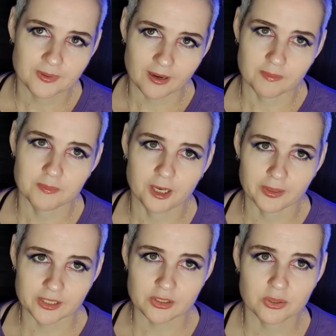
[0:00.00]
I'm
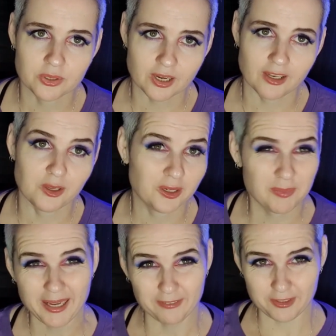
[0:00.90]
going to talk a lot
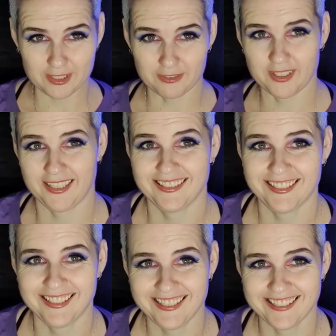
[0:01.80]
about a few different things
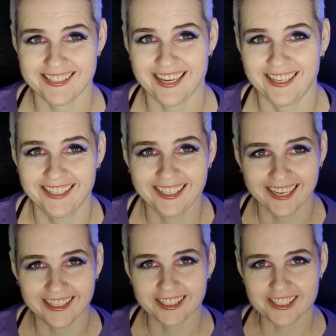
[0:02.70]
in this, and
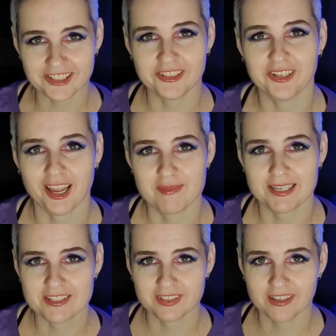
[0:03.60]
again, I don't know how
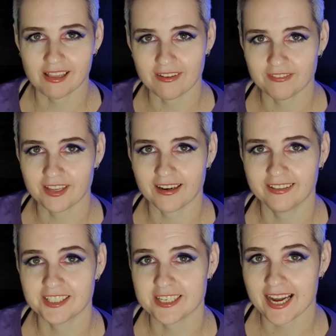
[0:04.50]
much of it I'll have the
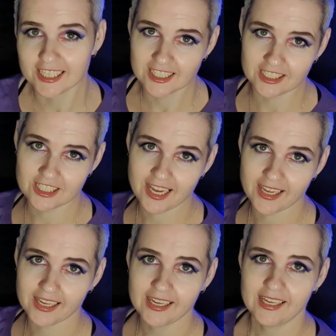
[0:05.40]
courage to actually share
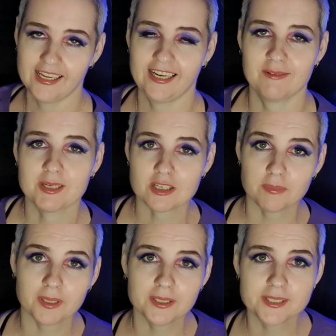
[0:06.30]
and how much I'll
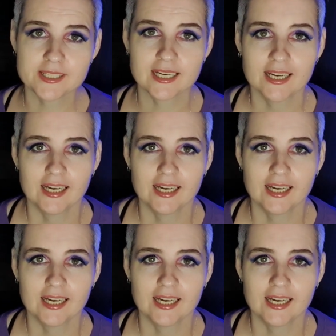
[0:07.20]
post.